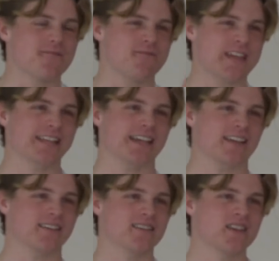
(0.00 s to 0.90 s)

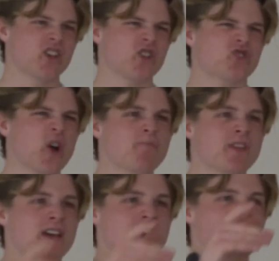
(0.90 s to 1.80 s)
feelings.
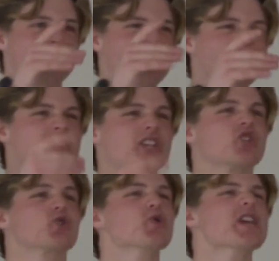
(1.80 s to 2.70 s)
Stop trying to
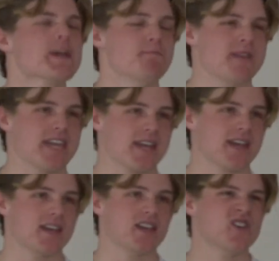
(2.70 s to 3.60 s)
trick me.
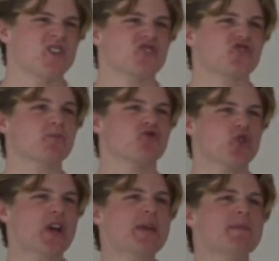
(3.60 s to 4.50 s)
Stop
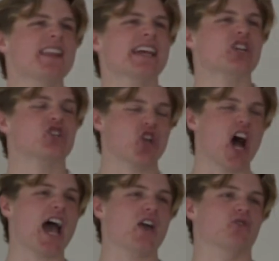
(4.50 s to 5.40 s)
treating me like a
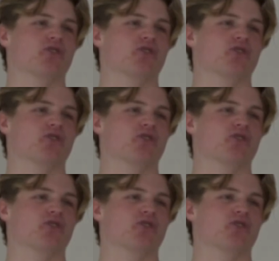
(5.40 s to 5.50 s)
child.